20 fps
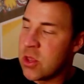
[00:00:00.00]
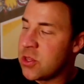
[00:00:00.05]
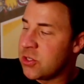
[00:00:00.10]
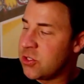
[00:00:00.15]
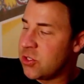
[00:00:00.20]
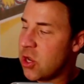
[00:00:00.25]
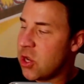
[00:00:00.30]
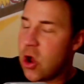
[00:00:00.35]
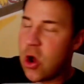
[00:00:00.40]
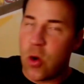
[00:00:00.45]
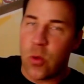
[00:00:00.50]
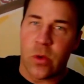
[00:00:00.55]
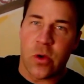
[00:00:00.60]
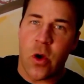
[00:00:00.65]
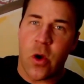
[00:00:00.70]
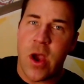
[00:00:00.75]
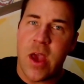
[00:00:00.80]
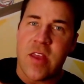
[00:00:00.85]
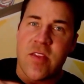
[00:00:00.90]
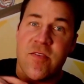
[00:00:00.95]
So we'll
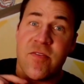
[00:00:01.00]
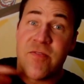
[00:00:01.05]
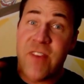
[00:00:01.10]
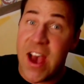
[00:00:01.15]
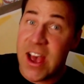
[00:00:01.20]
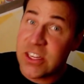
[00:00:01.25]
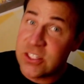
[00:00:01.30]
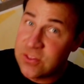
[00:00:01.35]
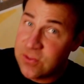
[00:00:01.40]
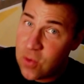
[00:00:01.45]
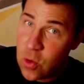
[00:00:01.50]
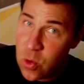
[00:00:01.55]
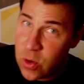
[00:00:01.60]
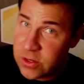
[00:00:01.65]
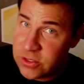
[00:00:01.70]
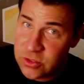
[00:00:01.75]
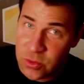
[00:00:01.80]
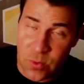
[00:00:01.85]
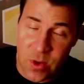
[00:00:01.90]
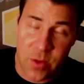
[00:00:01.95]
go ahead and fast
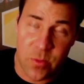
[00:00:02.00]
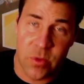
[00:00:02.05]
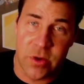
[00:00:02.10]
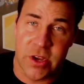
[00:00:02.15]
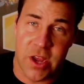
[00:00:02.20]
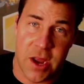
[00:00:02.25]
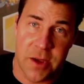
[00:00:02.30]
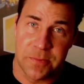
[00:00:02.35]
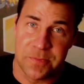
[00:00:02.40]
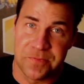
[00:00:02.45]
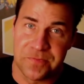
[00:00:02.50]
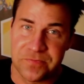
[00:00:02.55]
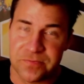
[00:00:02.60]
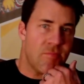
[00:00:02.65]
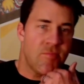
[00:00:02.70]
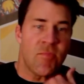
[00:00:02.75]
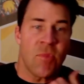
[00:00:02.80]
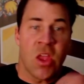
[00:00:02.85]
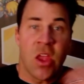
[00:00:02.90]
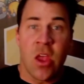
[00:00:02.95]
forward to when we're done.
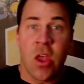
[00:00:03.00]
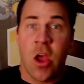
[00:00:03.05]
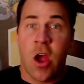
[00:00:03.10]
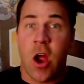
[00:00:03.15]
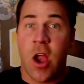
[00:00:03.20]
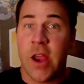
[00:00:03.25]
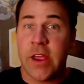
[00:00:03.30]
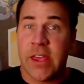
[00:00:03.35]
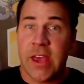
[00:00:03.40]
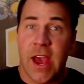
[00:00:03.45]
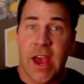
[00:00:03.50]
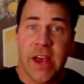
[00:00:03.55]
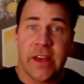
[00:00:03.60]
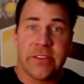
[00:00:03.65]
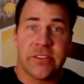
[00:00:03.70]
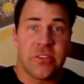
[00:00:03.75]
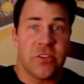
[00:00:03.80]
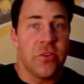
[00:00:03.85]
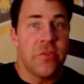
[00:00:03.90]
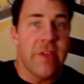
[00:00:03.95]
All right,
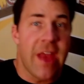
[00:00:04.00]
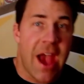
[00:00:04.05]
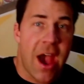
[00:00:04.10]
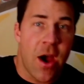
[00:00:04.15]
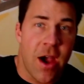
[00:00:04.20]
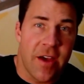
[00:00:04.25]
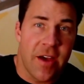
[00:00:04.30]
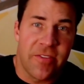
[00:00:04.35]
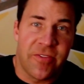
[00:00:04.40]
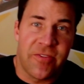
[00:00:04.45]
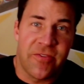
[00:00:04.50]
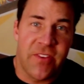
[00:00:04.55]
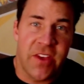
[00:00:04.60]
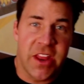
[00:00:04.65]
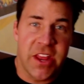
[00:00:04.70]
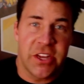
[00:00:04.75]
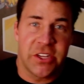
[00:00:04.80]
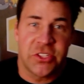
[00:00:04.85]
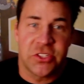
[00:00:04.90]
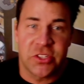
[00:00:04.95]
guys, you now have
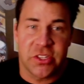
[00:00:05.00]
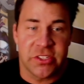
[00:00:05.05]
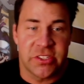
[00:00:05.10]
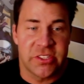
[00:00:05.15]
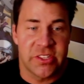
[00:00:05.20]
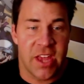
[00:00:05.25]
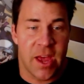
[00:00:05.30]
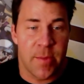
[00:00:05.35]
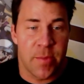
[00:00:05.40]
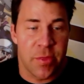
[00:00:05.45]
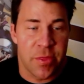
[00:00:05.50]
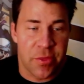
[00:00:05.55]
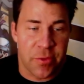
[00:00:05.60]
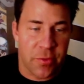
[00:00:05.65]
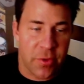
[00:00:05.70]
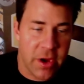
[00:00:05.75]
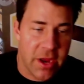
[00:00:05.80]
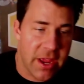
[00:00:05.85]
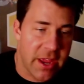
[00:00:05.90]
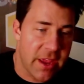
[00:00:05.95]
finished step
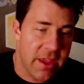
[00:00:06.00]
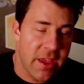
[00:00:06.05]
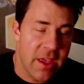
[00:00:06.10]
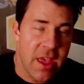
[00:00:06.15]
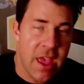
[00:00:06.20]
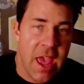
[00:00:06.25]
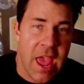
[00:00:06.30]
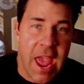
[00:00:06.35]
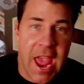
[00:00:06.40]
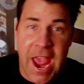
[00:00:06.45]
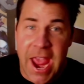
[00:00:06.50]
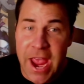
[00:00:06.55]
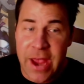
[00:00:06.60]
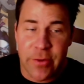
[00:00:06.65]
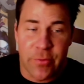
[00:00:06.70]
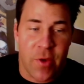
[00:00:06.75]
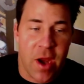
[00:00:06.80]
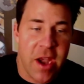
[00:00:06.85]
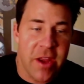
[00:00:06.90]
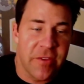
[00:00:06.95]
3
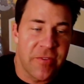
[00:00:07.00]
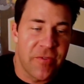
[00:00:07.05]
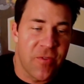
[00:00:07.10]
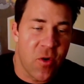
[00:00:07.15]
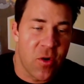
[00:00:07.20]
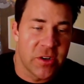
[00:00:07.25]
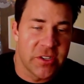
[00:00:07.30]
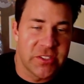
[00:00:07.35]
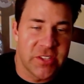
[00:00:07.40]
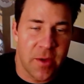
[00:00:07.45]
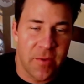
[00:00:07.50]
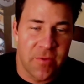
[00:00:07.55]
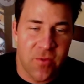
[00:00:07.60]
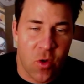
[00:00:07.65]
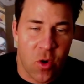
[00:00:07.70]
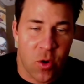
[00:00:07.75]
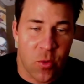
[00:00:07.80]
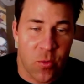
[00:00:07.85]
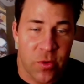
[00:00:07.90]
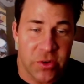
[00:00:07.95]
and ready for step
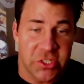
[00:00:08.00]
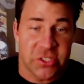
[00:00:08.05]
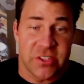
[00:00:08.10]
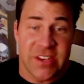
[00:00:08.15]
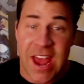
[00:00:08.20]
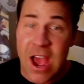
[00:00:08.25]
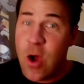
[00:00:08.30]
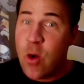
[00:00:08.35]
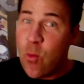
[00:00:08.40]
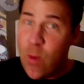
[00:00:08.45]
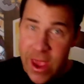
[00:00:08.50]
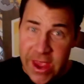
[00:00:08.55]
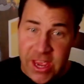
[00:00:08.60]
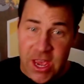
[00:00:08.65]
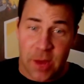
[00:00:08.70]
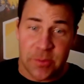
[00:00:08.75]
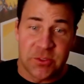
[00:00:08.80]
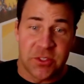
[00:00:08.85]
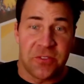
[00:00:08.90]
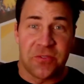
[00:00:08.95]
4, which is now wake
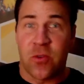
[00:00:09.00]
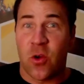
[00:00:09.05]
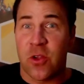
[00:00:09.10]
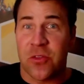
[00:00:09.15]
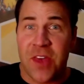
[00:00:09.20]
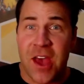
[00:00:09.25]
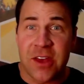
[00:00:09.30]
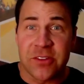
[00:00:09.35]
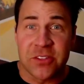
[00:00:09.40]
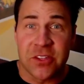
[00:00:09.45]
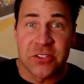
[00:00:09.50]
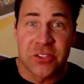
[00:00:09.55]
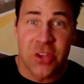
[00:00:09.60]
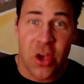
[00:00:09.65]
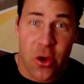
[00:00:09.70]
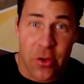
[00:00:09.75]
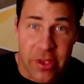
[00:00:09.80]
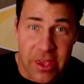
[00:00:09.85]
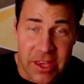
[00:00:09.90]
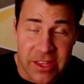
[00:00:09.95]
up to 4,000
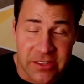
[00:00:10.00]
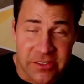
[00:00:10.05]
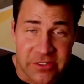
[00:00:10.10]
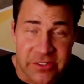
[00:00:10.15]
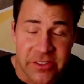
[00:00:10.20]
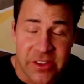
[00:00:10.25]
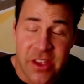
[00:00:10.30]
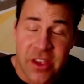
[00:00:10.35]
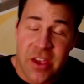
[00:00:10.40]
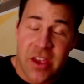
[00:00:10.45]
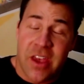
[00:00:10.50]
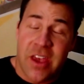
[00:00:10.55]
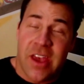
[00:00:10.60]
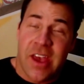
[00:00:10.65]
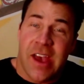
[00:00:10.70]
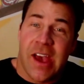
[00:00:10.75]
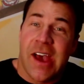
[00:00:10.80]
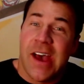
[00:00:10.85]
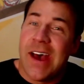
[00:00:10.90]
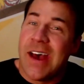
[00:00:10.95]
tokens.
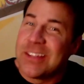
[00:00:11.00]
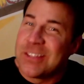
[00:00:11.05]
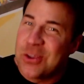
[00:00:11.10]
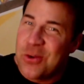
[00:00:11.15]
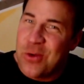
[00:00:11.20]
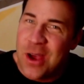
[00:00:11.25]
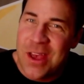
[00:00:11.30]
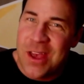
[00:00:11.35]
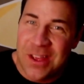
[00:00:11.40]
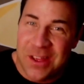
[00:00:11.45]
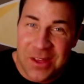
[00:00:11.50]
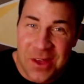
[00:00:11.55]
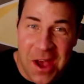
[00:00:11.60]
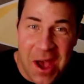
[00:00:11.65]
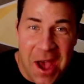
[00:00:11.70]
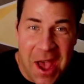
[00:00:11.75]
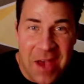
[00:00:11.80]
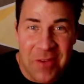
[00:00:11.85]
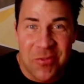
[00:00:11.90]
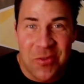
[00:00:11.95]
It's going
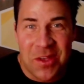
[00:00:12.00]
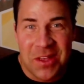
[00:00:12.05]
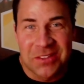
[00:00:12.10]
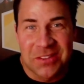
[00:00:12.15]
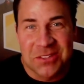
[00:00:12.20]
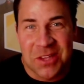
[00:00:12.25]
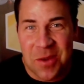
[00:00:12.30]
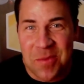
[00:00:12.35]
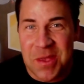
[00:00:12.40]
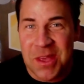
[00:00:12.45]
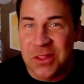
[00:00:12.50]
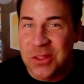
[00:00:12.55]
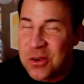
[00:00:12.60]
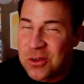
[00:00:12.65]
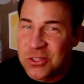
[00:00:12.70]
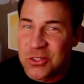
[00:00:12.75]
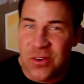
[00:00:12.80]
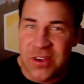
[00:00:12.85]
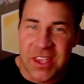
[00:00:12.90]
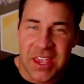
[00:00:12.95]
to be a
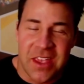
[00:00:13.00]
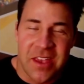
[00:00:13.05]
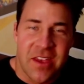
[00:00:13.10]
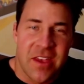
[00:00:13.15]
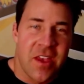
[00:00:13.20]
little tricky,